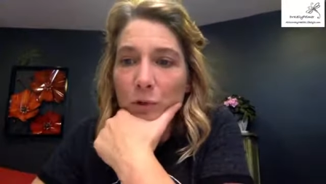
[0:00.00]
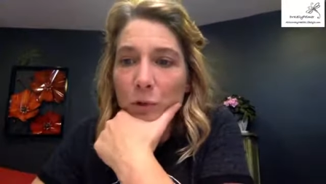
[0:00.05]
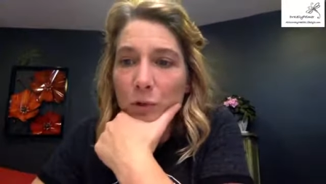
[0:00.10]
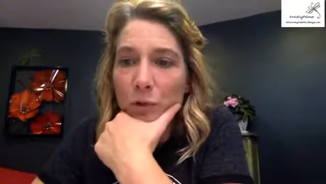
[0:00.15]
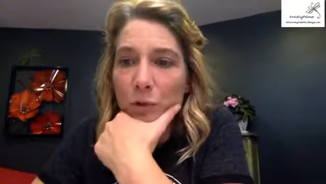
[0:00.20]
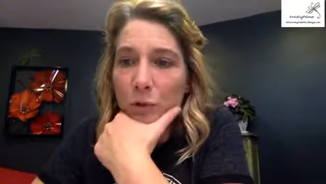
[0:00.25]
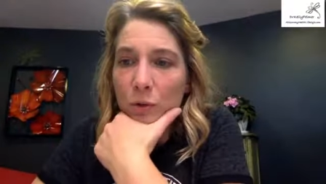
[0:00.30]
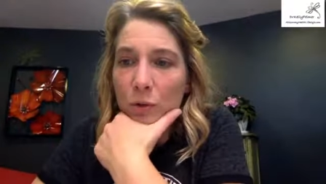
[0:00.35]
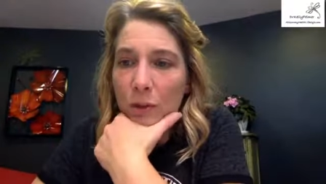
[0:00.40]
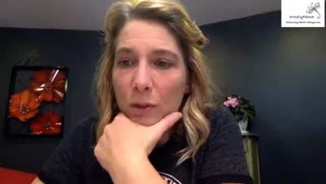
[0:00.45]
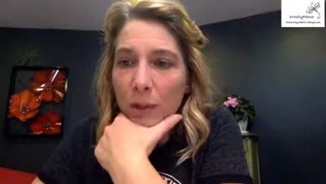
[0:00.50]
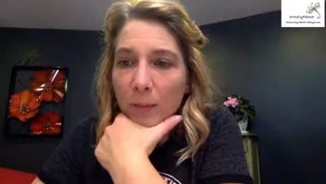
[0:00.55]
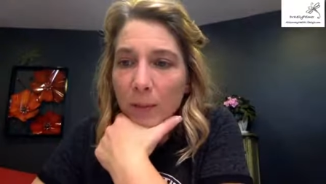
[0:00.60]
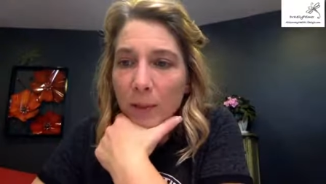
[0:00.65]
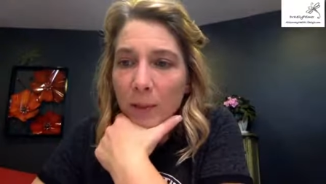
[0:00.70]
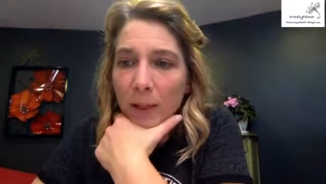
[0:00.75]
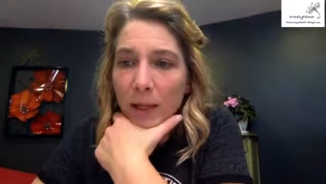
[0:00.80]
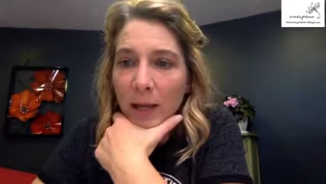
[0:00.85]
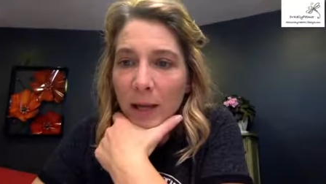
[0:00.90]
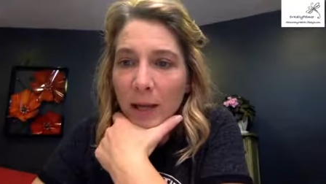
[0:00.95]
do you
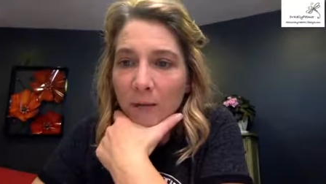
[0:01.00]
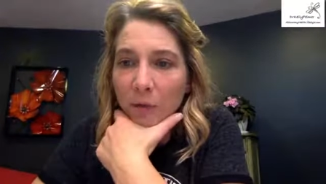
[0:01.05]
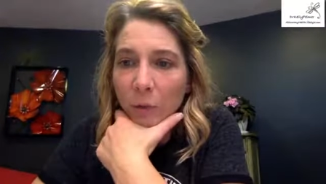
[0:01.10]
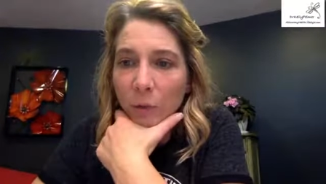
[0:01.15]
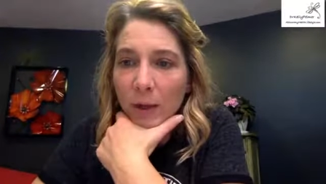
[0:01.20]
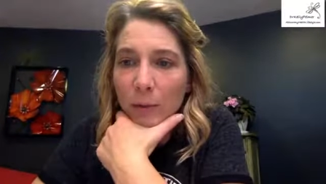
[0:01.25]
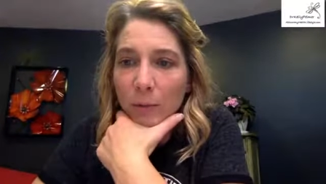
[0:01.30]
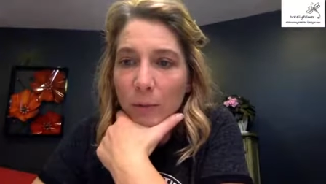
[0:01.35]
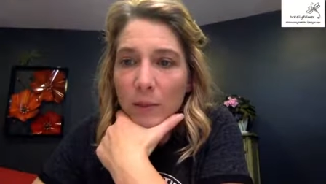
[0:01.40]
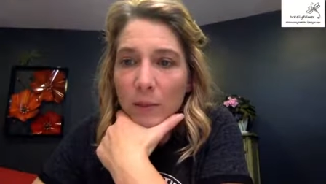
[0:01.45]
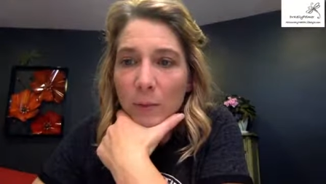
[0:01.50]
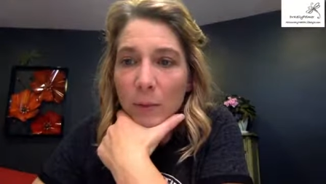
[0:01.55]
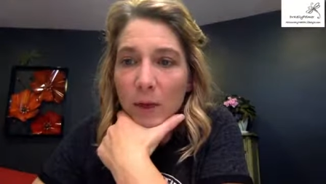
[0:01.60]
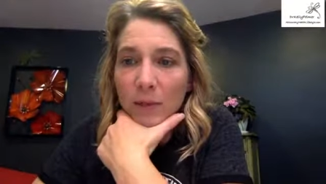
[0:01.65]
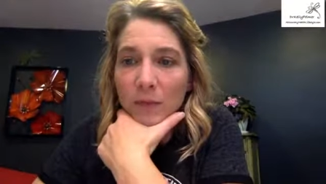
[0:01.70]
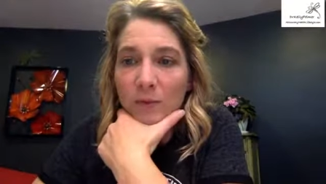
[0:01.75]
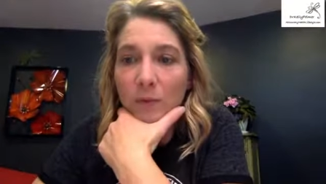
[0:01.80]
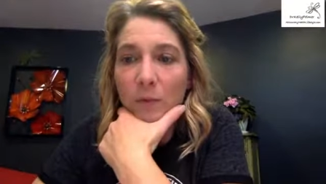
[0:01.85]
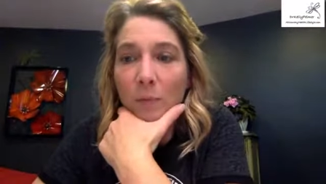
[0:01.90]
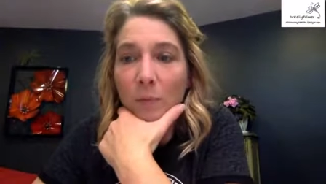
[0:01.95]
typically have great
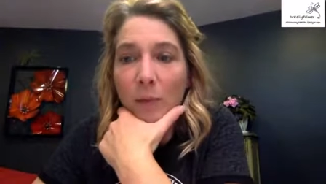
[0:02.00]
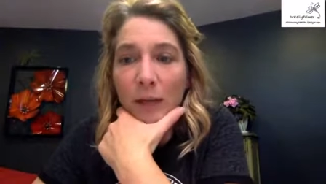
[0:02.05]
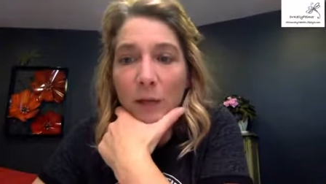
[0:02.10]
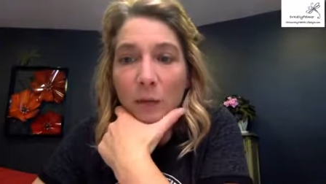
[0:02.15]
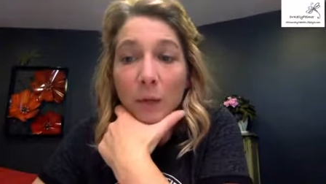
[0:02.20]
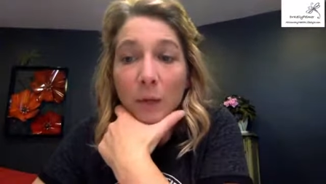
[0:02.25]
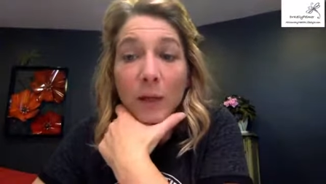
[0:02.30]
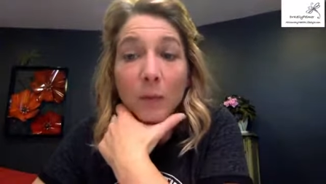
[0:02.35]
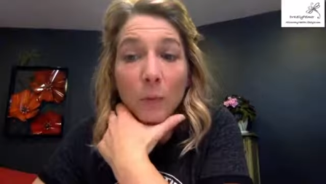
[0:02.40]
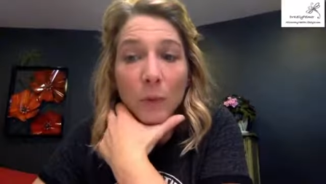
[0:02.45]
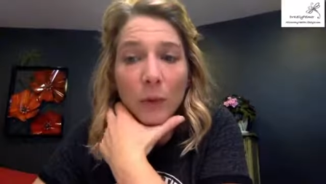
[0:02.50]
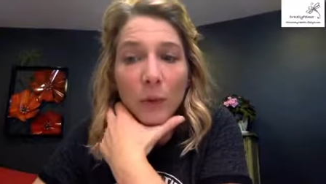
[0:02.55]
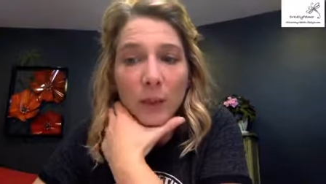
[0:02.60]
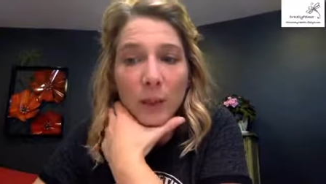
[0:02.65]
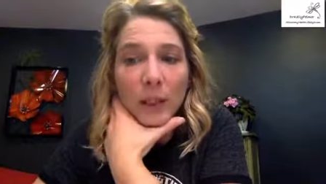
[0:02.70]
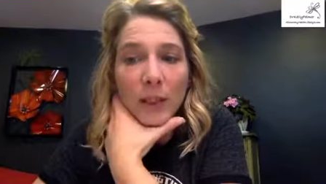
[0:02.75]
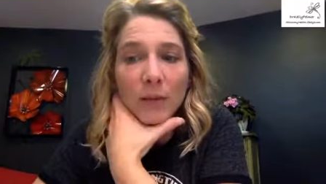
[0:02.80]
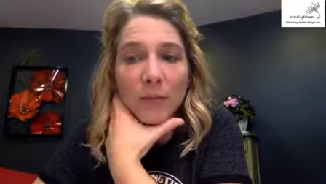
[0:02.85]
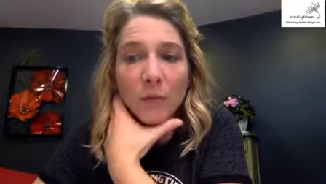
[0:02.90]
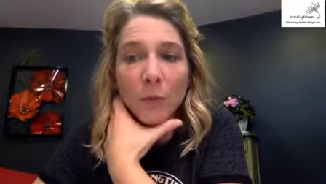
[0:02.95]
response for migraine
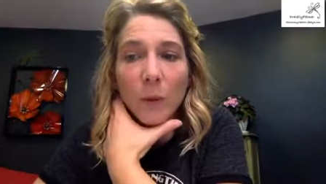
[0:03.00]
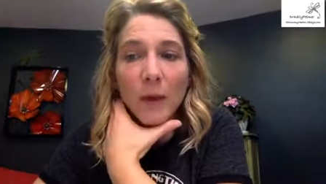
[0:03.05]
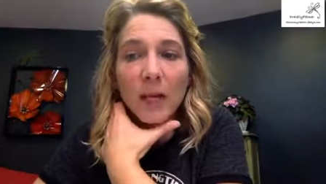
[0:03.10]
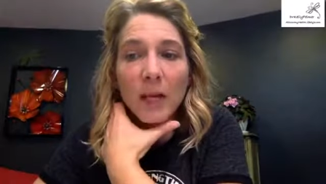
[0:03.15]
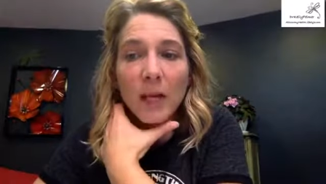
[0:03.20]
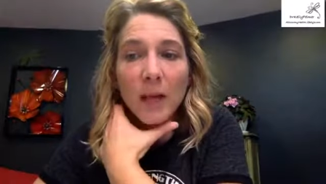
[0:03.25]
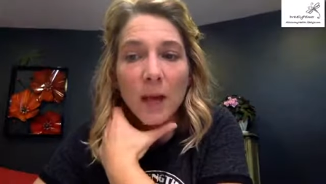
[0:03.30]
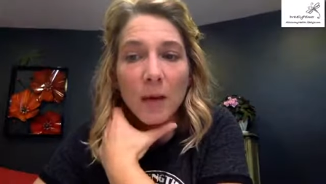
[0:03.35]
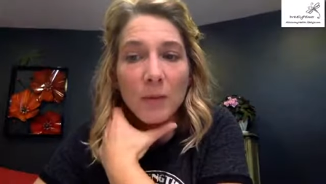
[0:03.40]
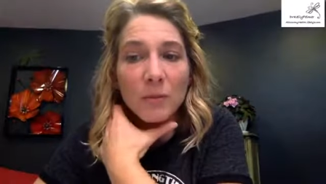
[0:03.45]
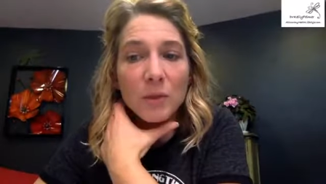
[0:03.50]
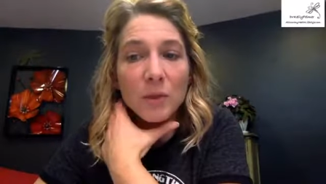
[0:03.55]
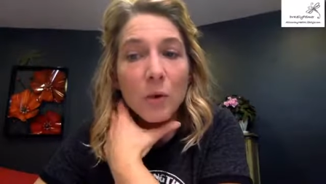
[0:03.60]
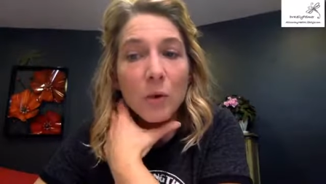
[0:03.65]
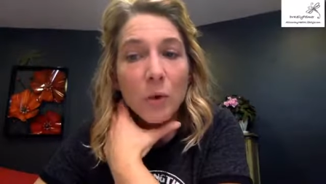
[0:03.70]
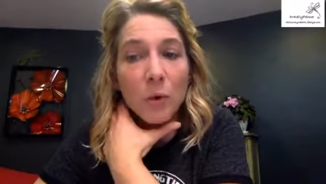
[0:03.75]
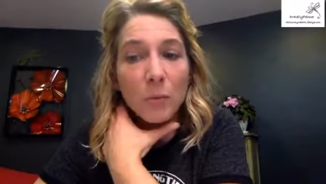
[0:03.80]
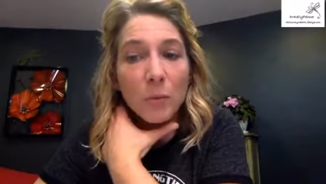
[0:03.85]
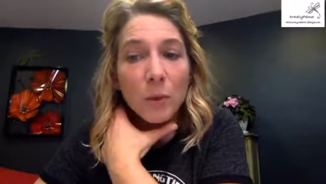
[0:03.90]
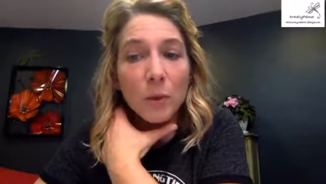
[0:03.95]
relief when it comes to
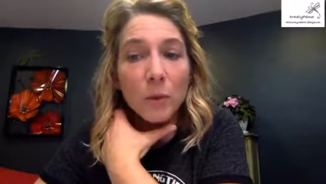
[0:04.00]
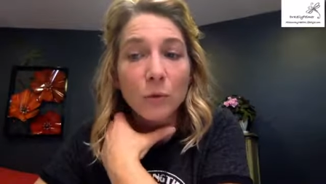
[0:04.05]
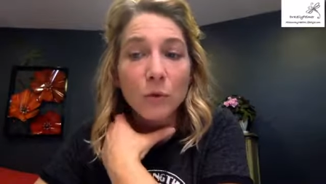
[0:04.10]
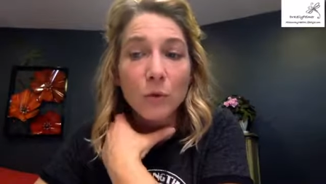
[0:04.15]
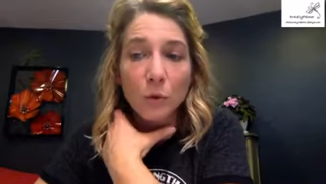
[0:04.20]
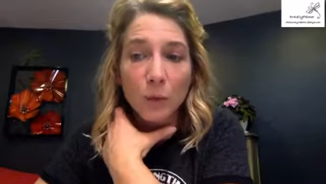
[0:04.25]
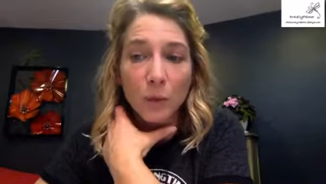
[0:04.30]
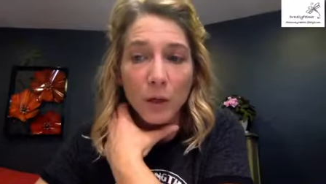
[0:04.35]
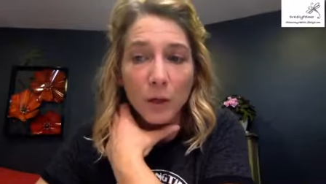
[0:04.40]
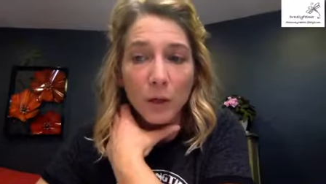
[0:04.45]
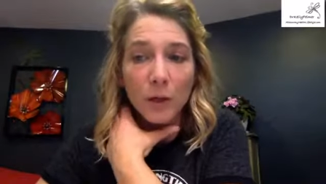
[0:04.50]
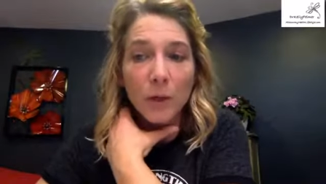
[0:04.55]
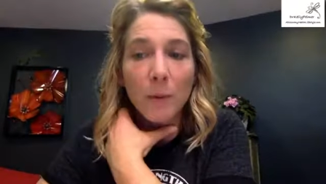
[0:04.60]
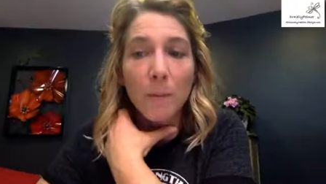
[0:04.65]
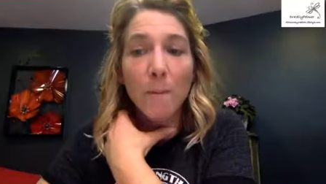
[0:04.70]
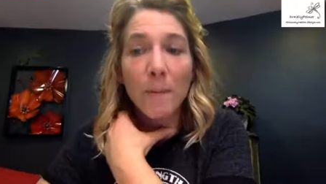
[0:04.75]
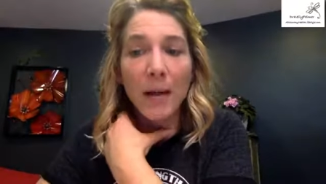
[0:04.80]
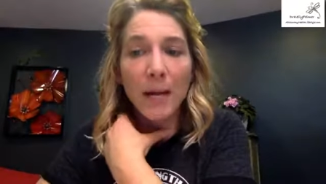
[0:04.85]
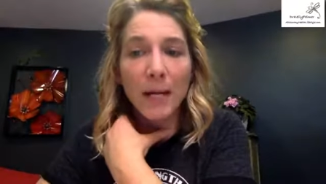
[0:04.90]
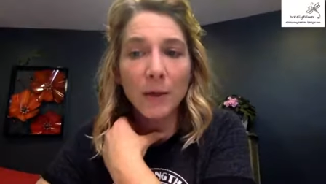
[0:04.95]
hormonal triggered
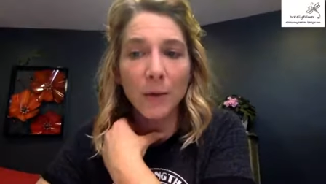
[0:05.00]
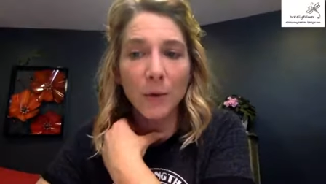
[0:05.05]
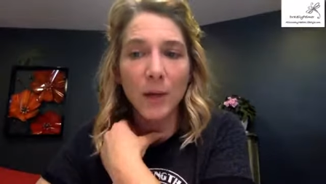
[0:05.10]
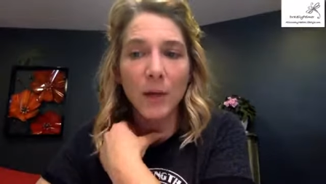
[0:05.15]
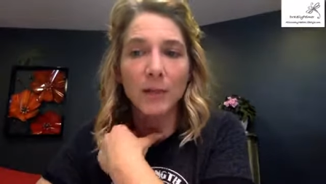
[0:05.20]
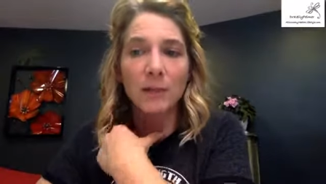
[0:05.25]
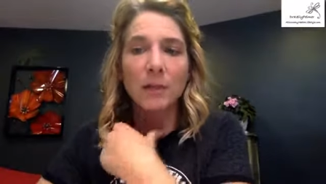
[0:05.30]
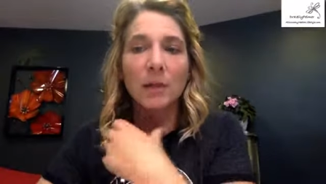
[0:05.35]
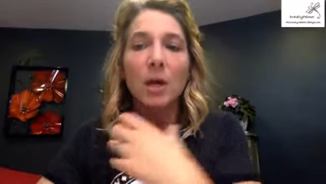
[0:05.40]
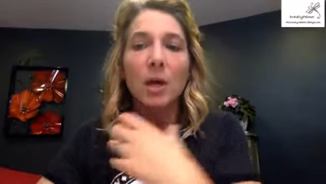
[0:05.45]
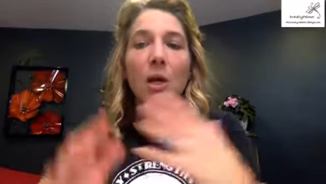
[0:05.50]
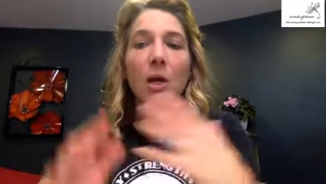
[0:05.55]
migraines?